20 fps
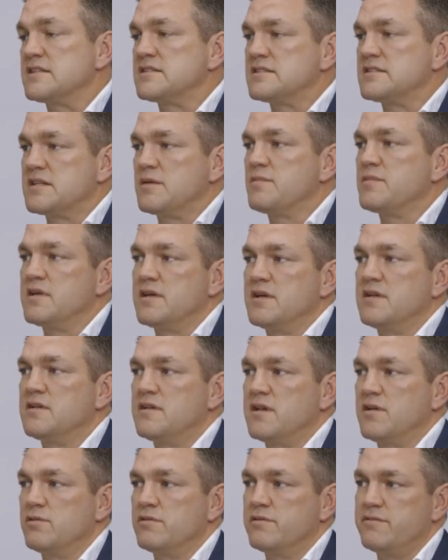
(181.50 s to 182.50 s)
something
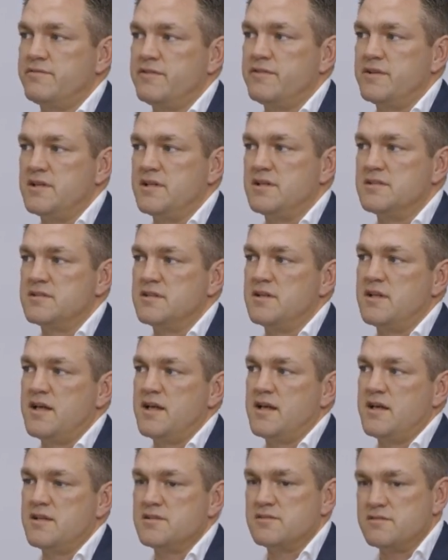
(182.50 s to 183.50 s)
that will fit into their
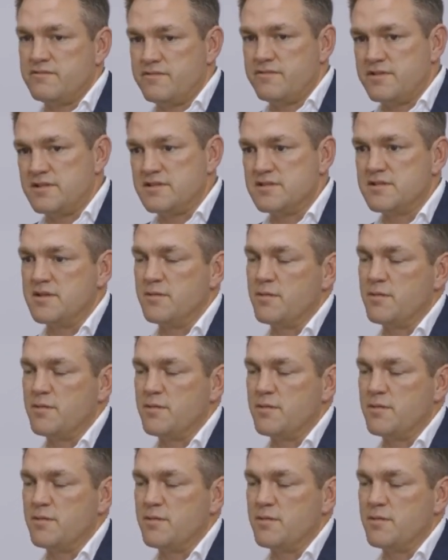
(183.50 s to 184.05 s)
hands and fit into the